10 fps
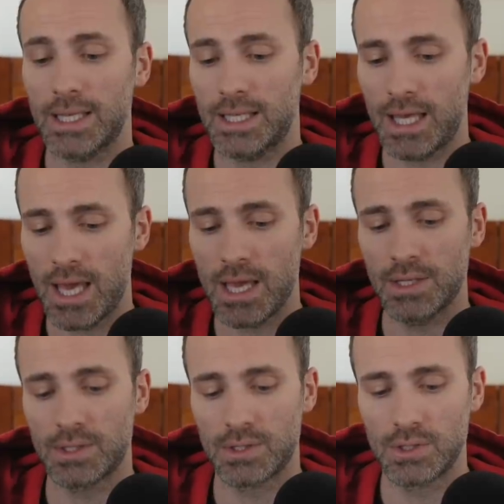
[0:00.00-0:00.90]
I
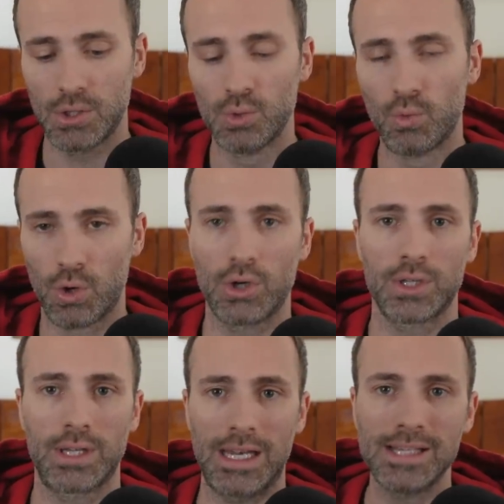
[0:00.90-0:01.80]
can not do
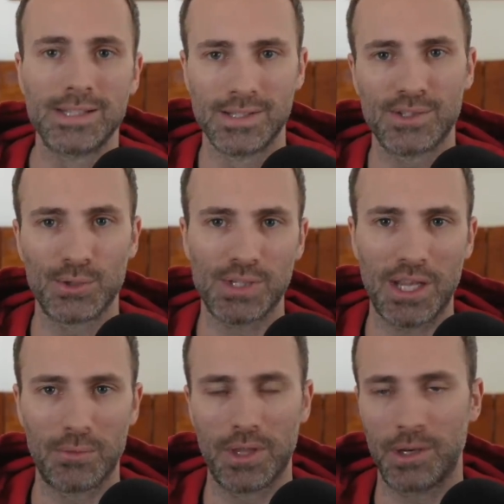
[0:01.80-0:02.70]
work that isn't
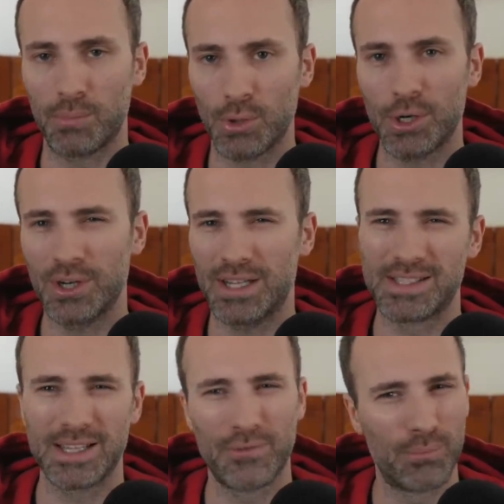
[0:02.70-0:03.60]
associated with an employer,
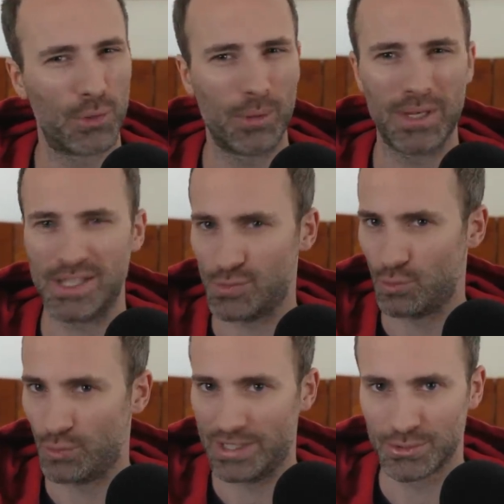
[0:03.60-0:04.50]
and self employment is
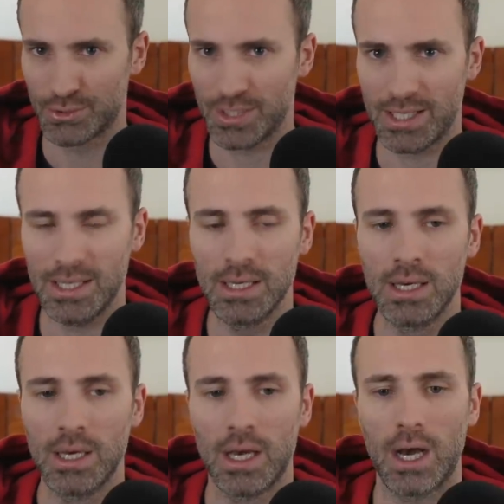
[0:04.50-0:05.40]
real tricky.
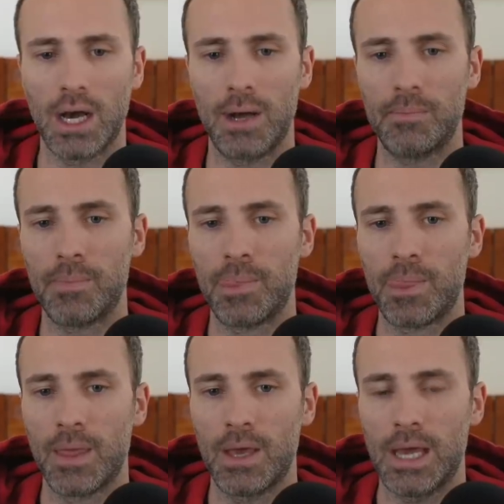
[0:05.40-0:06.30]
Um,
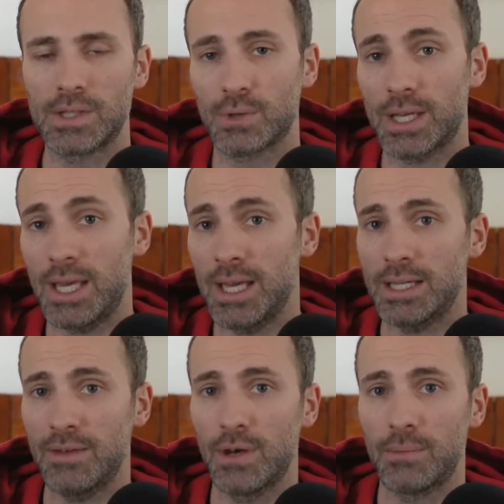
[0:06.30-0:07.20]
and so I
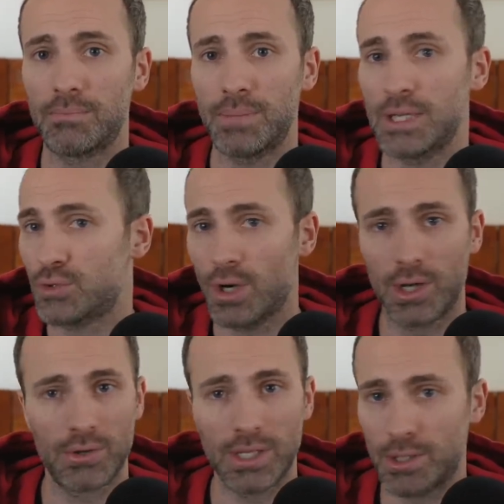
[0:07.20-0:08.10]
can't have a
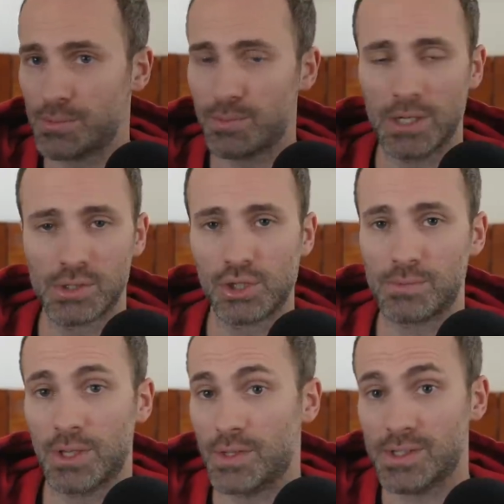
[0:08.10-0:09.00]
Patreon or GitHub
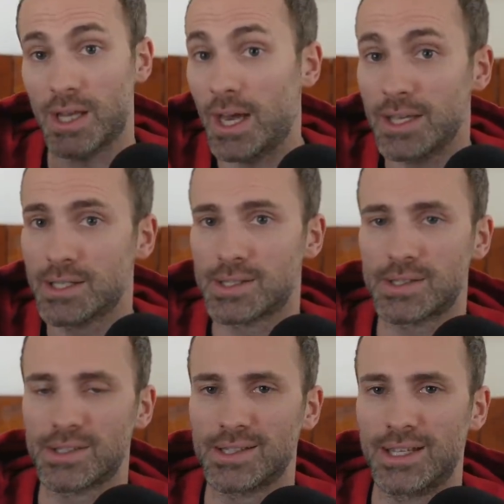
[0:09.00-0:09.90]
sponsorships on the side because
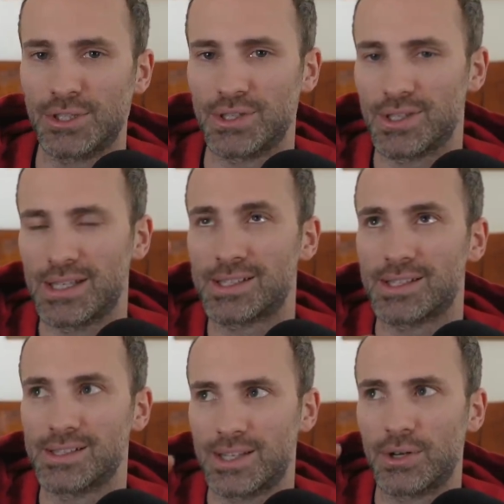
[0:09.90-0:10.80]
it's, condi-
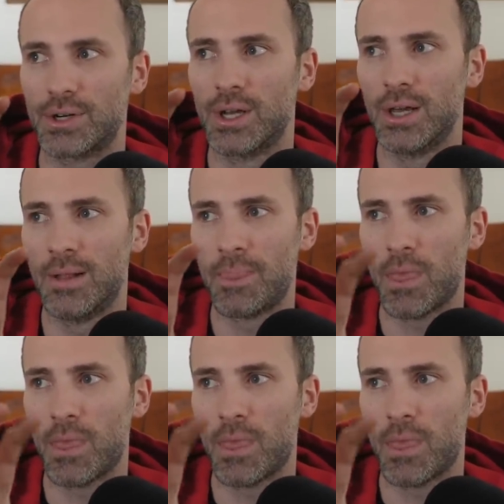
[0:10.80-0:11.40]
it's considered